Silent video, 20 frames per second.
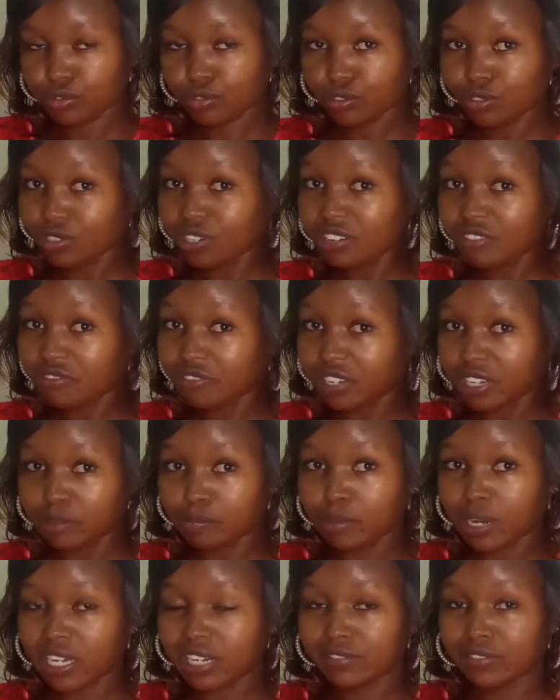Don't feel
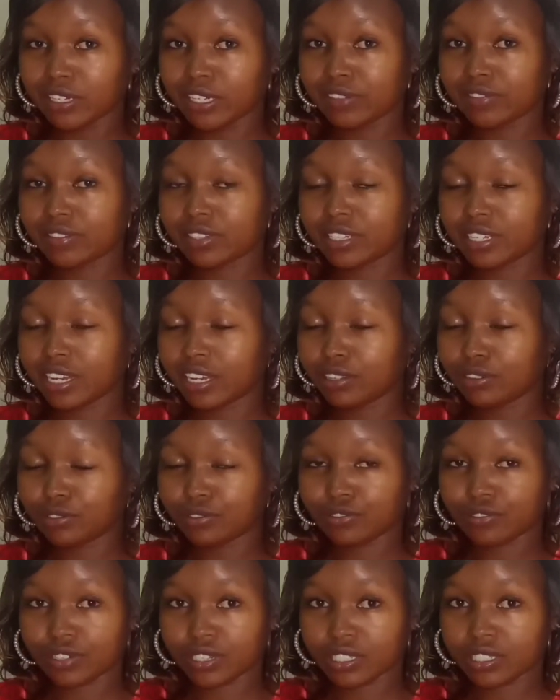bad even if they are your
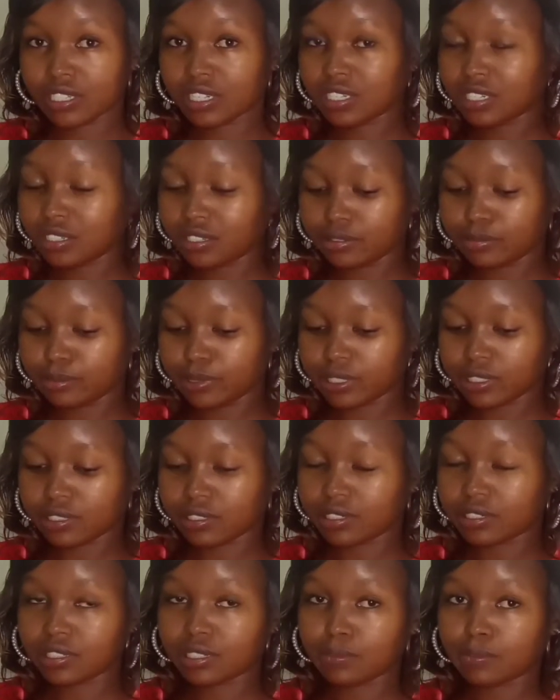friends. That is
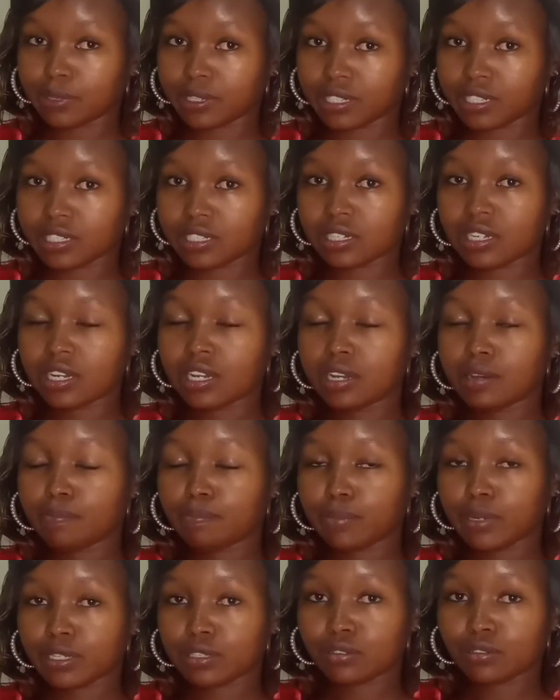business. Separate
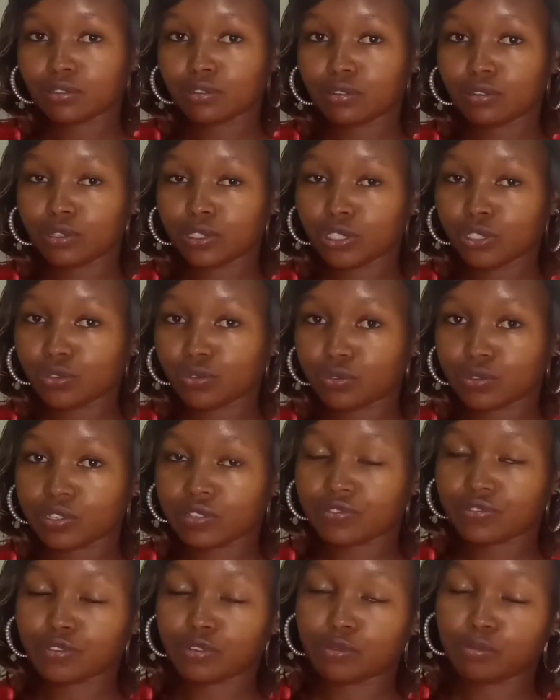personal
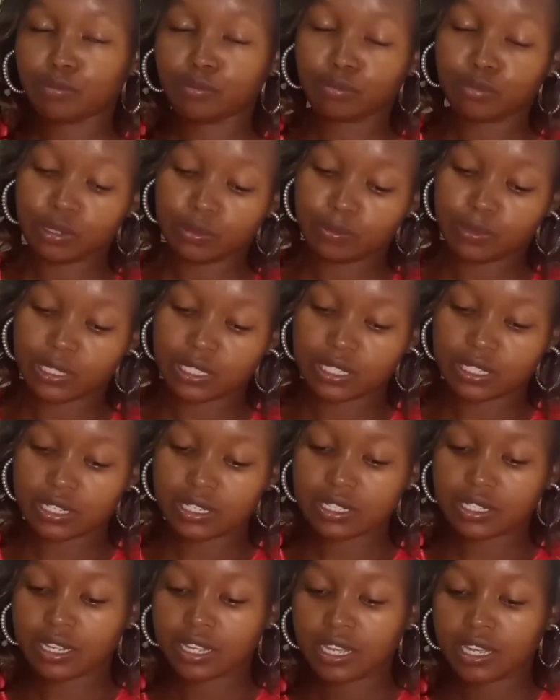issues from the
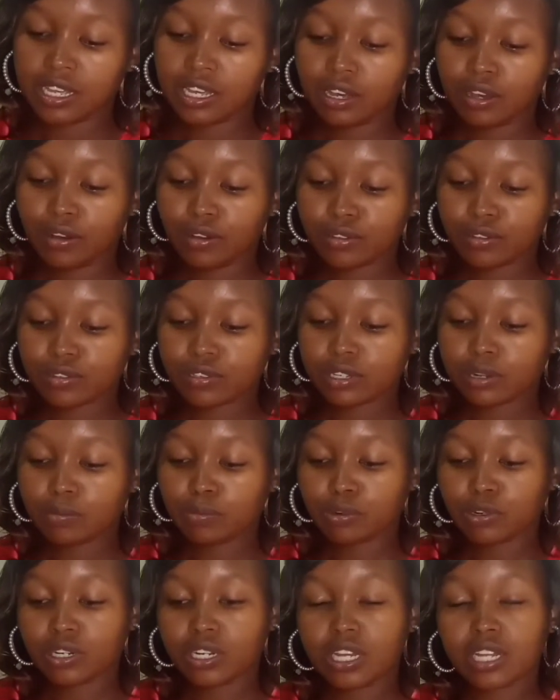business. Also sell
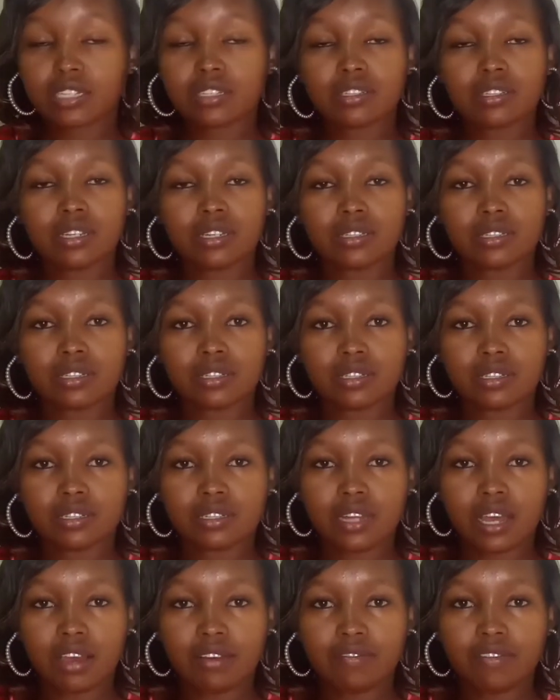products that
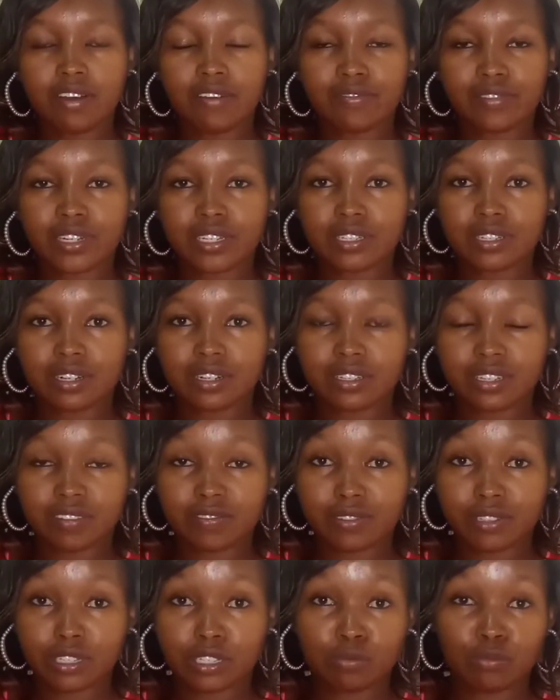have after sale
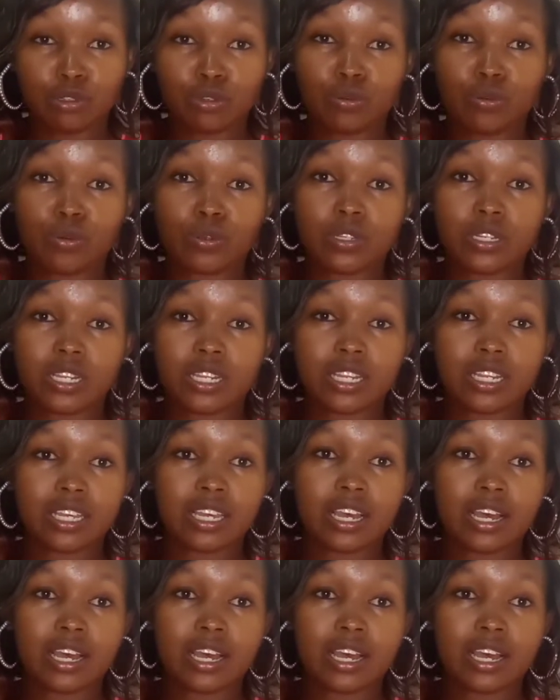services, because then